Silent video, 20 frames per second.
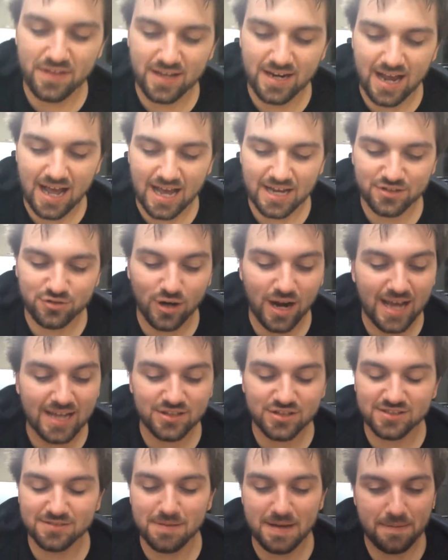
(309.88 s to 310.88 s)
then I try
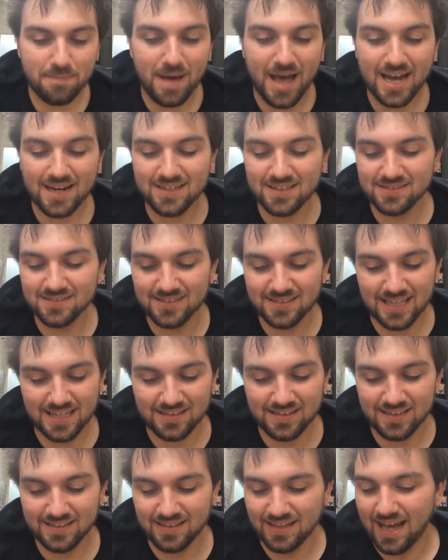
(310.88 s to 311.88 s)
and just make Magnus, and
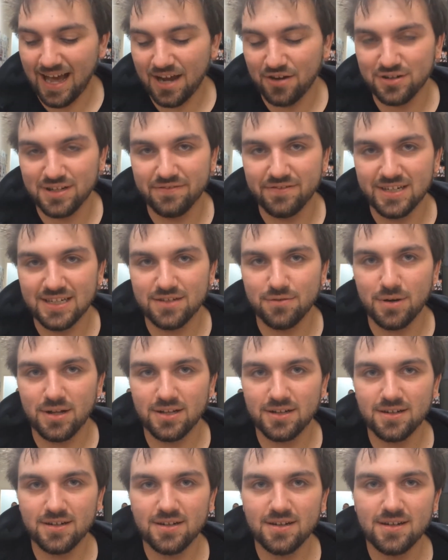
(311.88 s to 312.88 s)
I don't even need
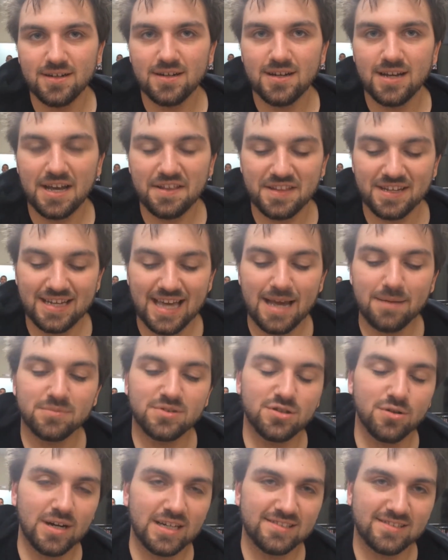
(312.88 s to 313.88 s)
Dweller. And then game
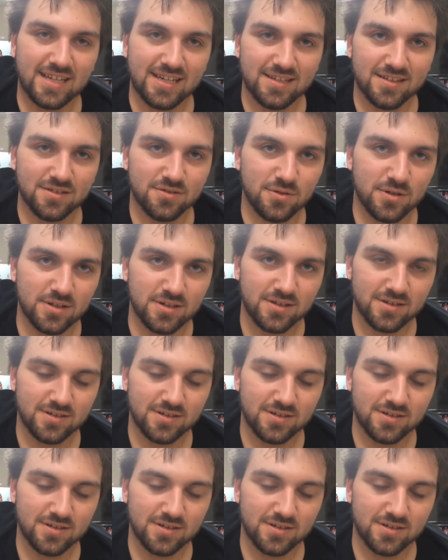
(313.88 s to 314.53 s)
2, I side in the Dweller.